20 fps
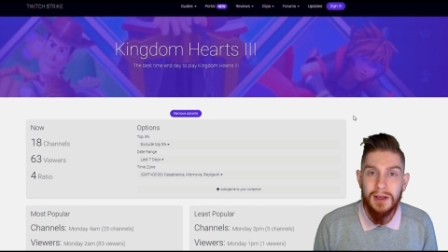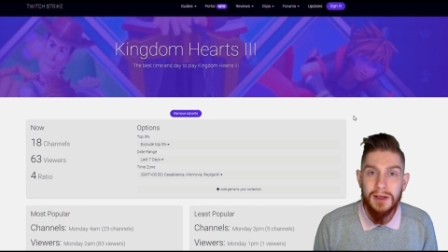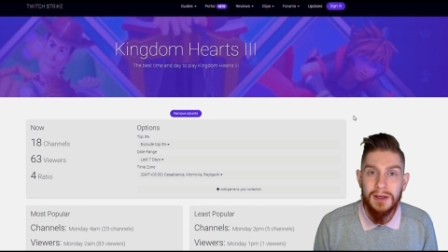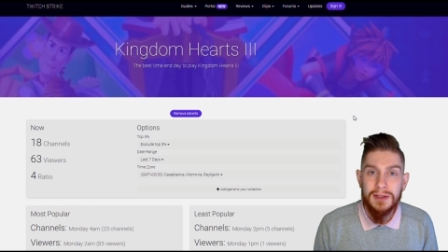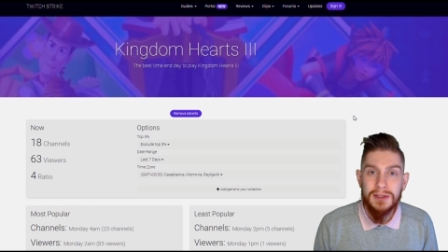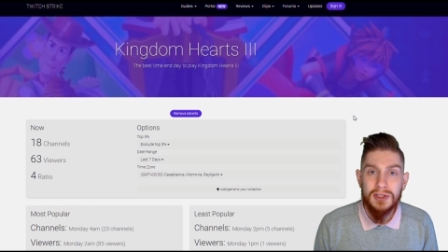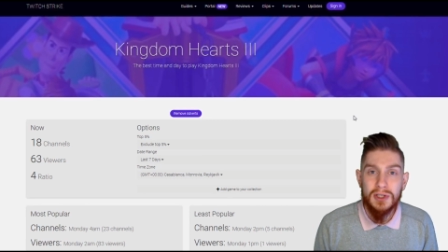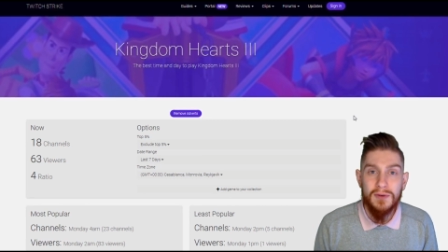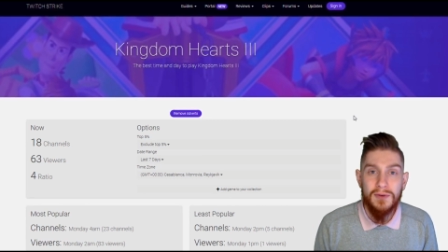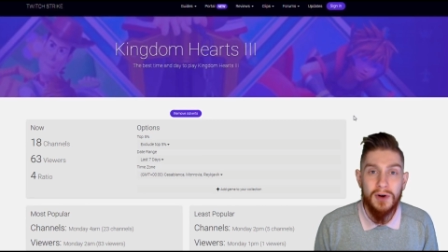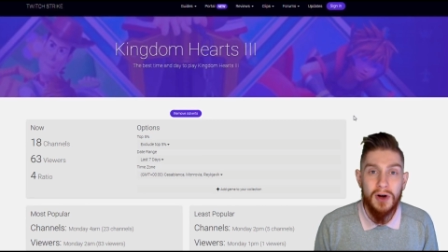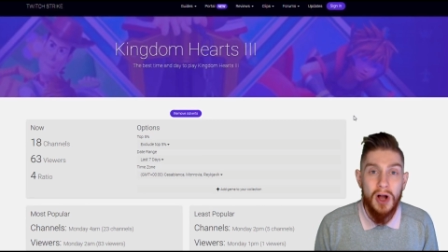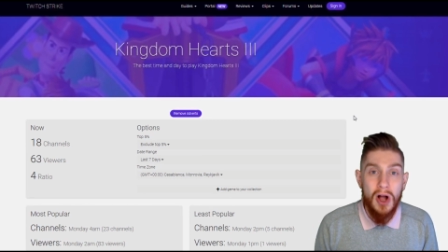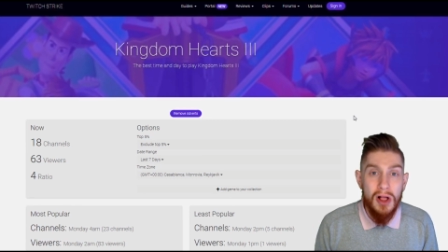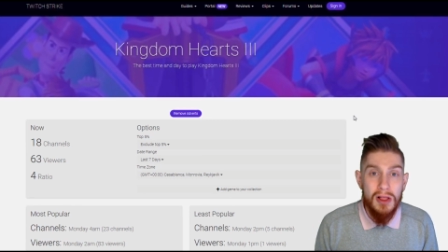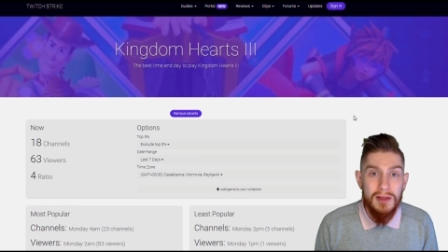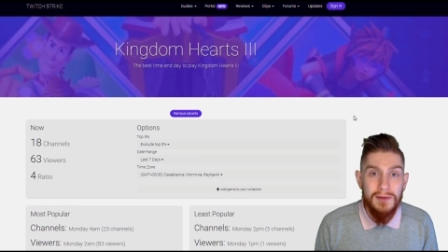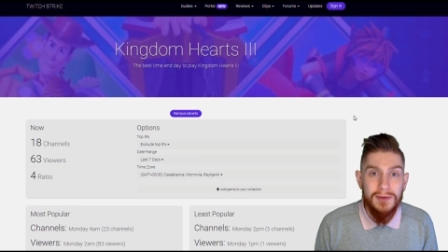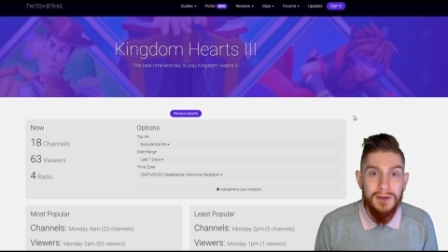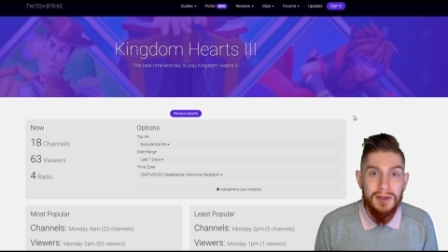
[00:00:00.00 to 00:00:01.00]
So for
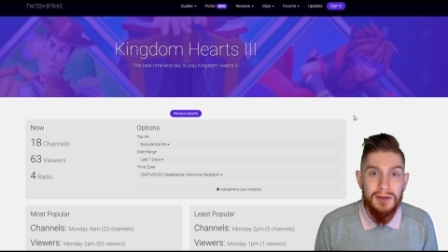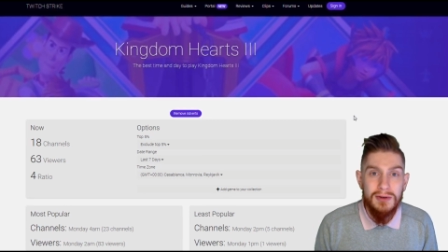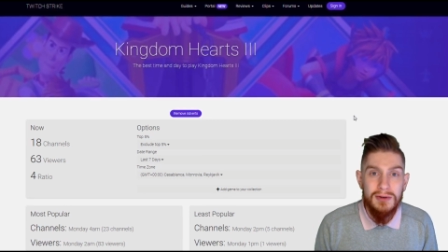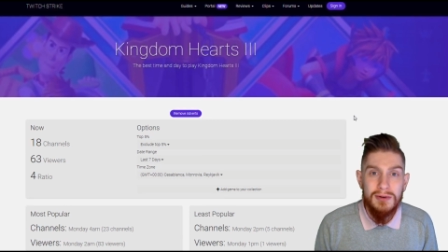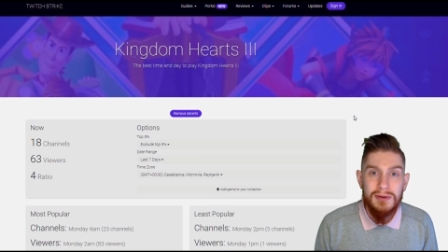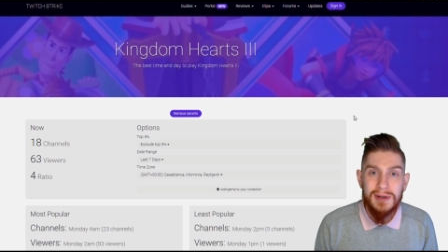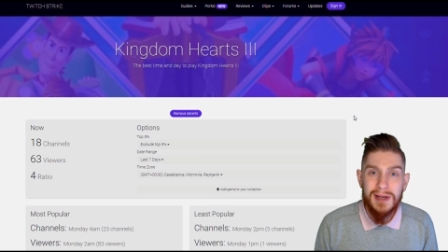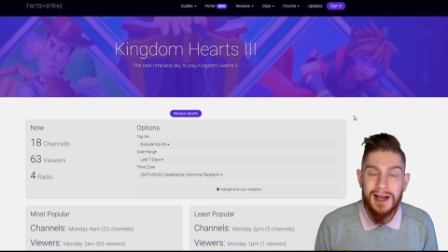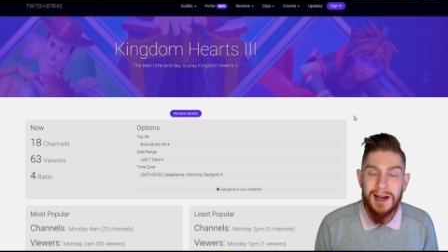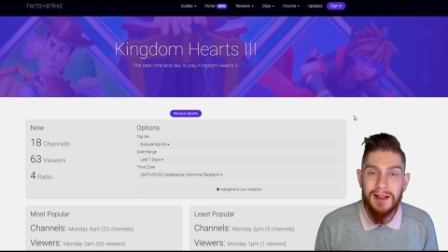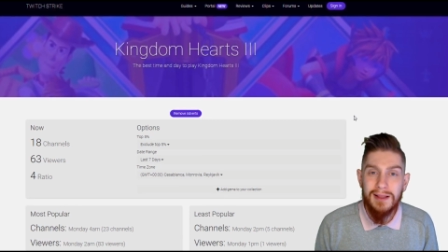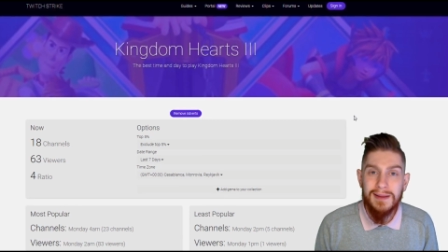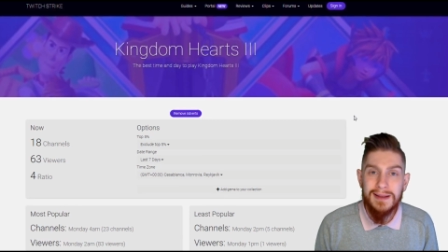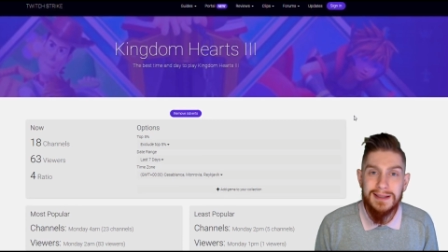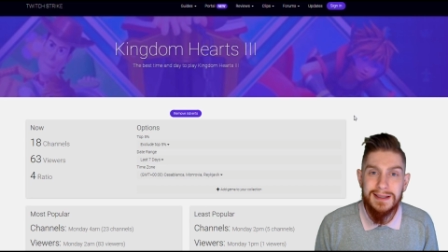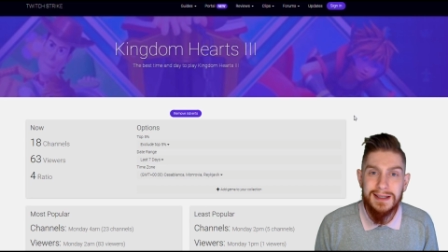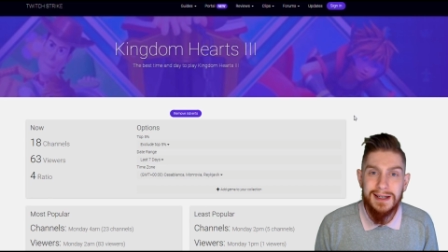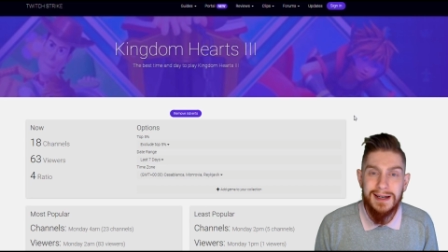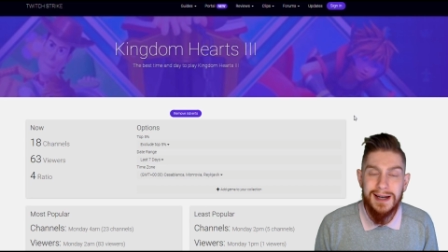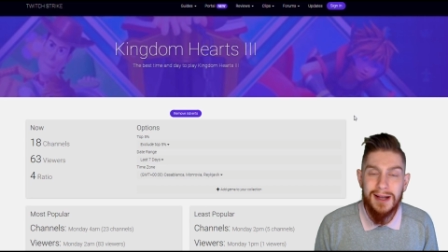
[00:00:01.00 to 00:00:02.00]
all of you kind of
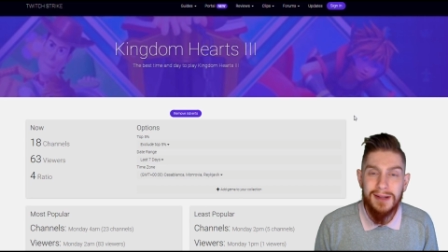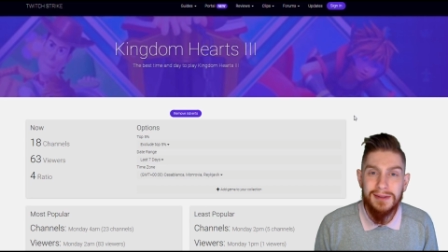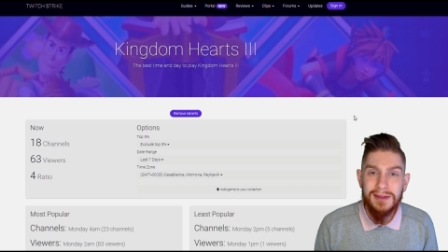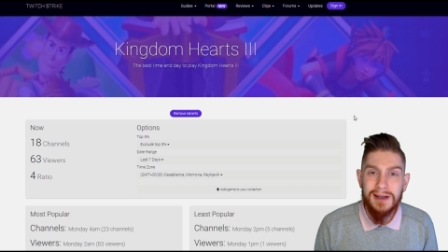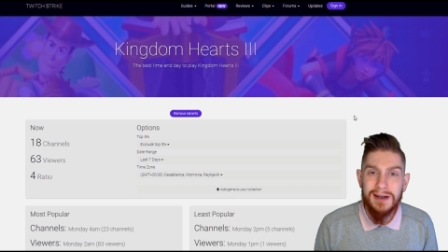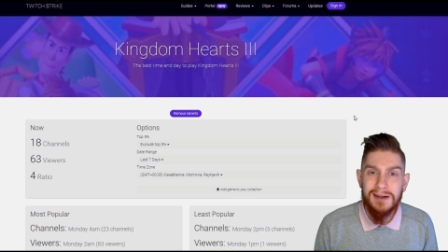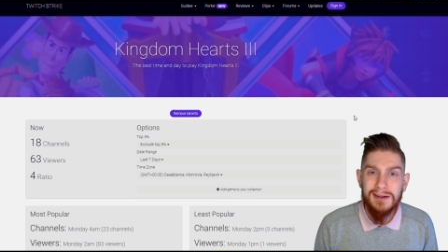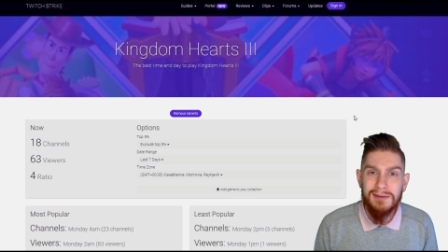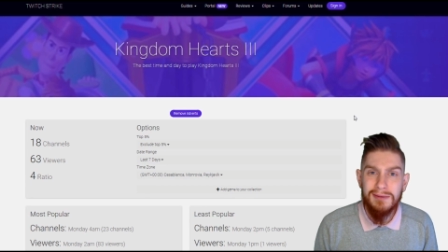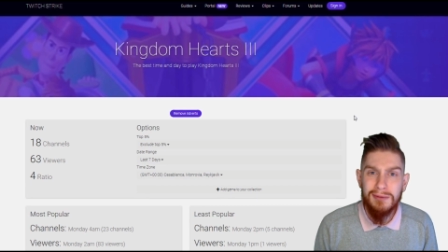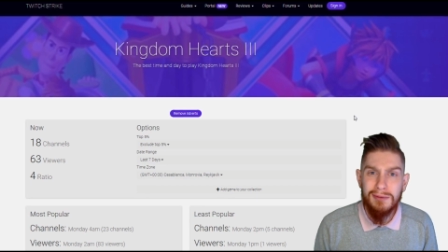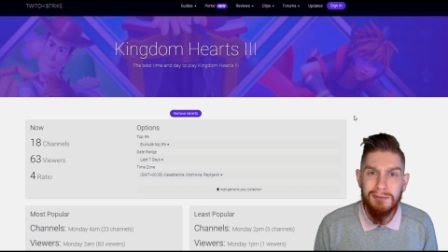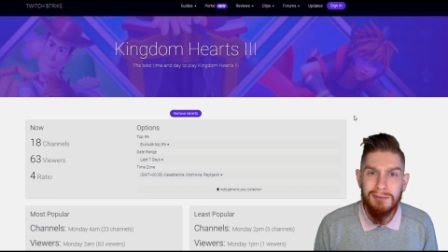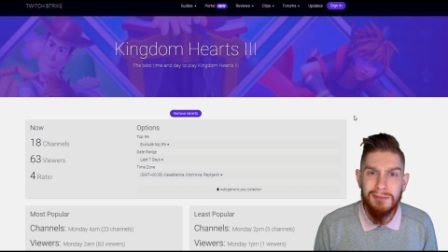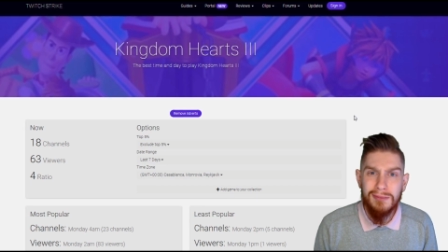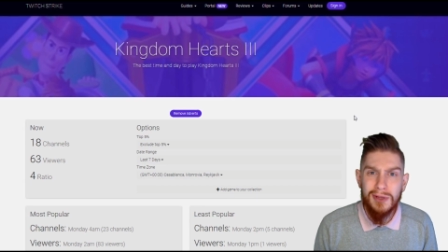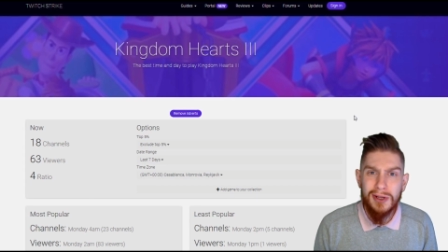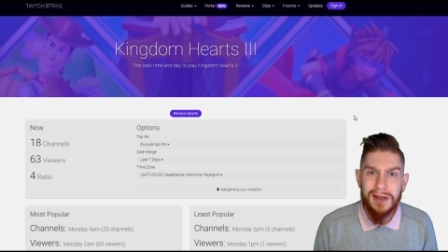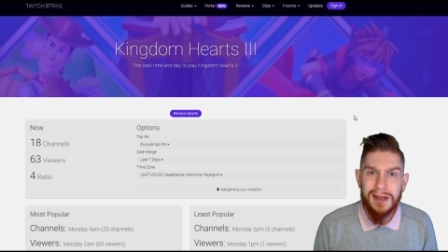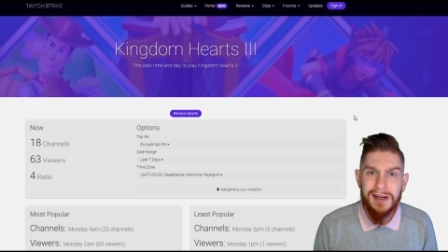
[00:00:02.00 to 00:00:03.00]
listening out there
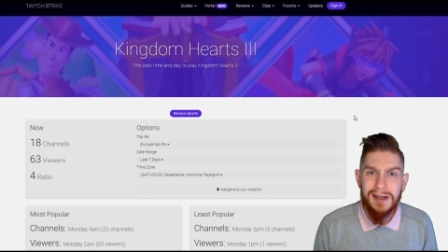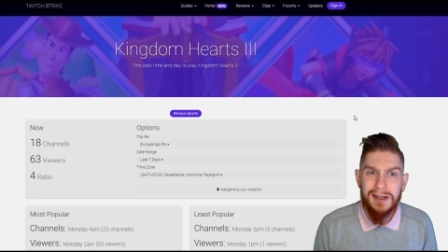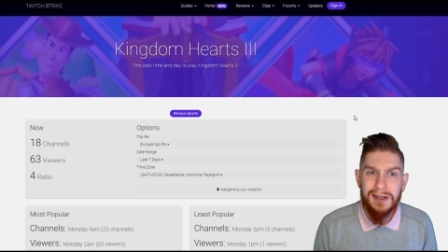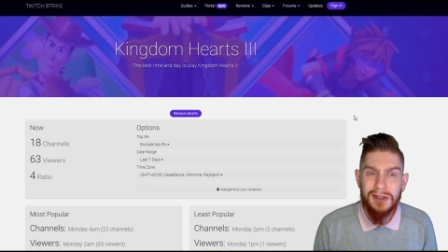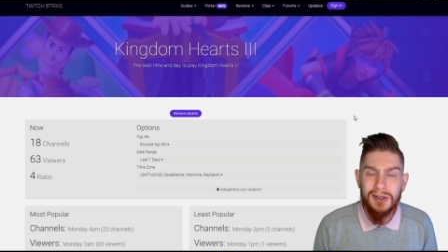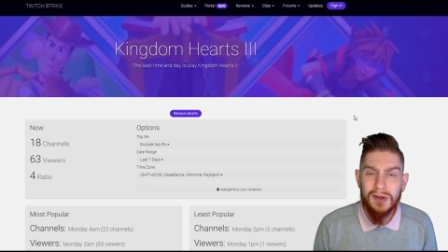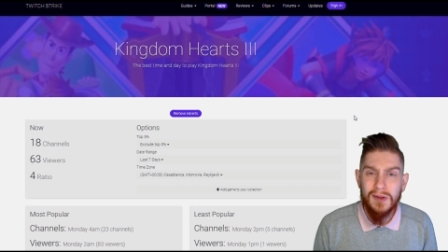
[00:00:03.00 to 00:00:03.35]
and looking in,